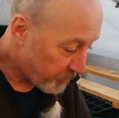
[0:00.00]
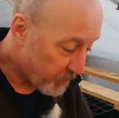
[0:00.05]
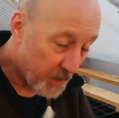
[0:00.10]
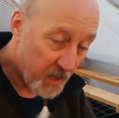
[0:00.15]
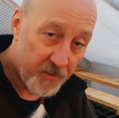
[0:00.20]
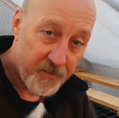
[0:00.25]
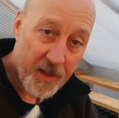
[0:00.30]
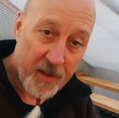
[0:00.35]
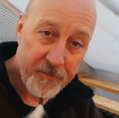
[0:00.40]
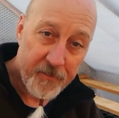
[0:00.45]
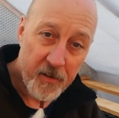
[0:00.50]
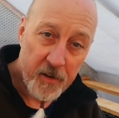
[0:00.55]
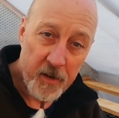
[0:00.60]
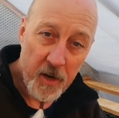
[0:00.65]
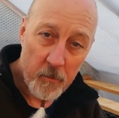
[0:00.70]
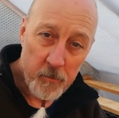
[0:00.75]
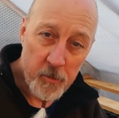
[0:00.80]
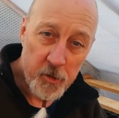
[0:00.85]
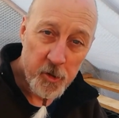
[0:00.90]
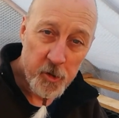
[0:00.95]
bit of effort,
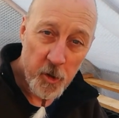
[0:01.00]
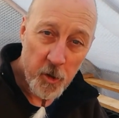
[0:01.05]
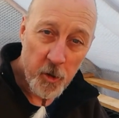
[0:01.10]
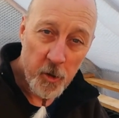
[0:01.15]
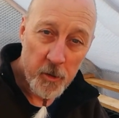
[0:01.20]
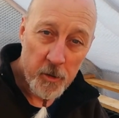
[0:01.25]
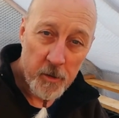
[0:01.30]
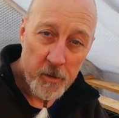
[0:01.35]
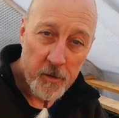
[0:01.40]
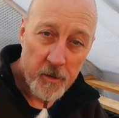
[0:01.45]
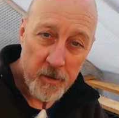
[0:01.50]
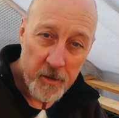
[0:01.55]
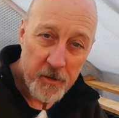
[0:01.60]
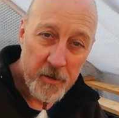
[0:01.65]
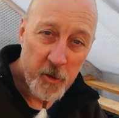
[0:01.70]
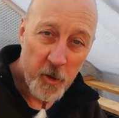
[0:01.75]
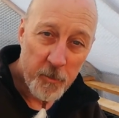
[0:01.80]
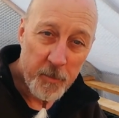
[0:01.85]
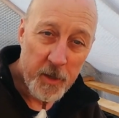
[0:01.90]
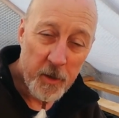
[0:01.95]
I'm sure
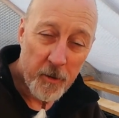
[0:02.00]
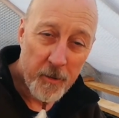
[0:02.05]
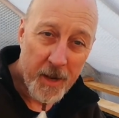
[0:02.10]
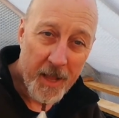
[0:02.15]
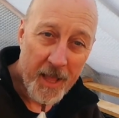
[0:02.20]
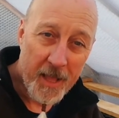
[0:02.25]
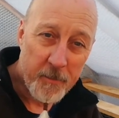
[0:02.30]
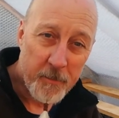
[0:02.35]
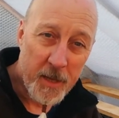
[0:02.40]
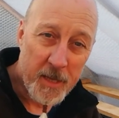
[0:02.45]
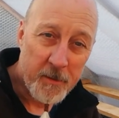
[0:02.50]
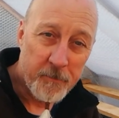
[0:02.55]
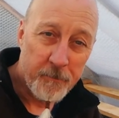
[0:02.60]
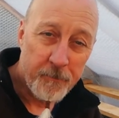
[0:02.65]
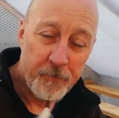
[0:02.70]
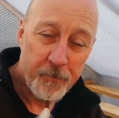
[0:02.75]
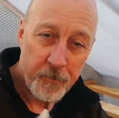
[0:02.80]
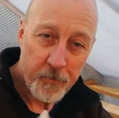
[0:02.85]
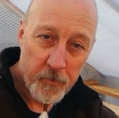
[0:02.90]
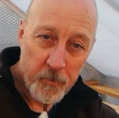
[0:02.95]
you'll be okay, mate.
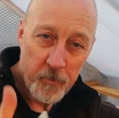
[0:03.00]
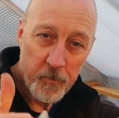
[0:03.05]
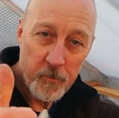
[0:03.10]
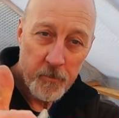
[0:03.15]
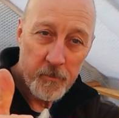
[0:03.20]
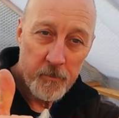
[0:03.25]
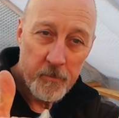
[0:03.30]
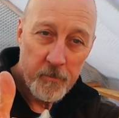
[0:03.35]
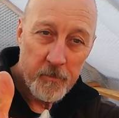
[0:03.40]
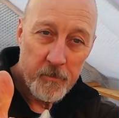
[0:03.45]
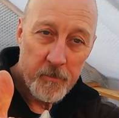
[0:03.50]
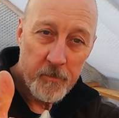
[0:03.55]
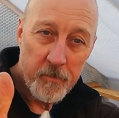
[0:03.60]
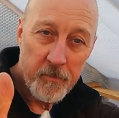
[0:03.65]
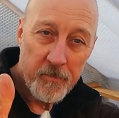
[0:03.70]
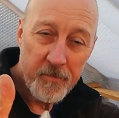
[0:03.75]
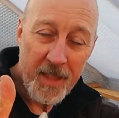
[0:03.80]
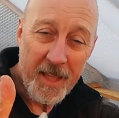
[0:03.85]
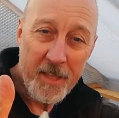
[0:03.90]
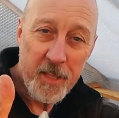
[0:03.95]

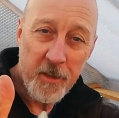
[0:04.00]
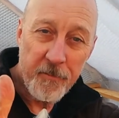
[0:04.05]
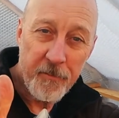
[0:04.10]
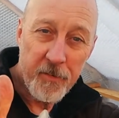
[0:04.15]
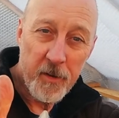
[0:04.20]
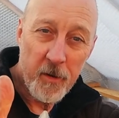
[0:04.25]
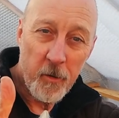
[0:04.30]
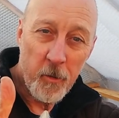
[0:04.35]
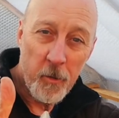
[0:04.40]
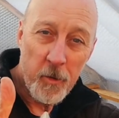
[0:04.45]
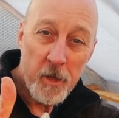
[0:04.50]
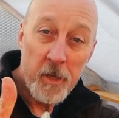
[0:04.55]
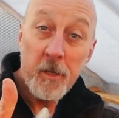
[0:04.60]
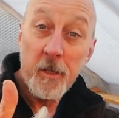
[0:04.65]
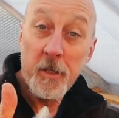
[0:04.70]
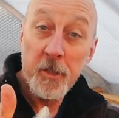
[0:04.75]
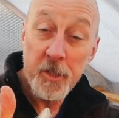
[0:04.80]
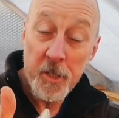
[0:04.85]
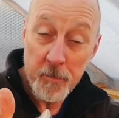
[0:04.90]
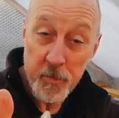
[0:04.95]
Thank you
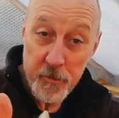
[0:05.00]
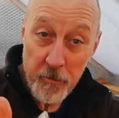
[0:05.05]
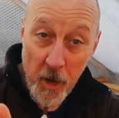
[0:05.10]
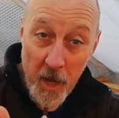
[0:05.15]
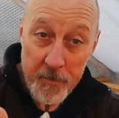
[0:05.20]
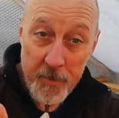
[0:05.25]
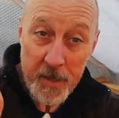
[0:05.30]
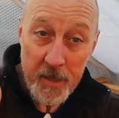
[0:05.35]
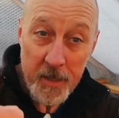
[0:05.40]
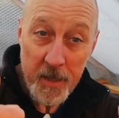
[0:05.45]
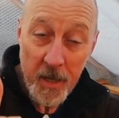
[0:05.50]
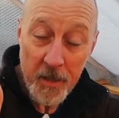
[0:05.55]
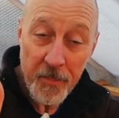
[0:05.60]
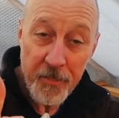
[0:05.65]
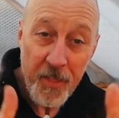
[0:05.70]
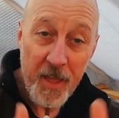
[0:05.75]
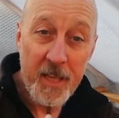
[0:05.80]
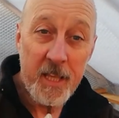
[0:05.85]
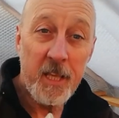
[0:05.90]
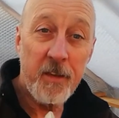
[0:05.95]
for subscribing, and
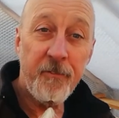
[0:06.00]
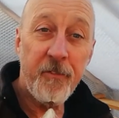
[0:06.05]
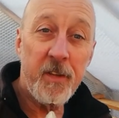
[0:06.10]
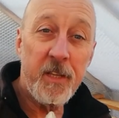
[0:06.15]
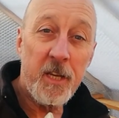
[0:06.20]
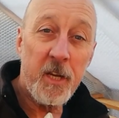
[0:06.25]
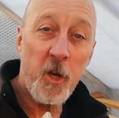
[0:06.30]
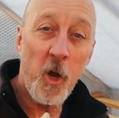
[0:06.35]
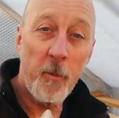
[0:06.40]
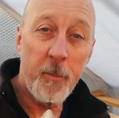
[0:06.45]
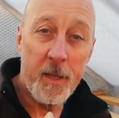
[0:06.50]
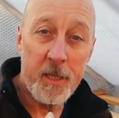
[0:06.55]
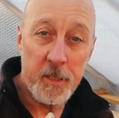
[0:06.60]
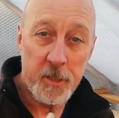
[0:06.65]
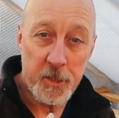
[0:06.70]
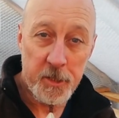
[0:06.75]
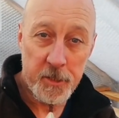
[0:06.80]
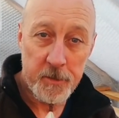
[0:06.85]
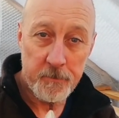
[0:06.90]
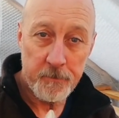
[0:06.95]
thank you for your
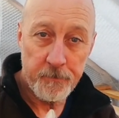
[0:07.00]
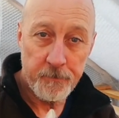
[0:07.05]
comments.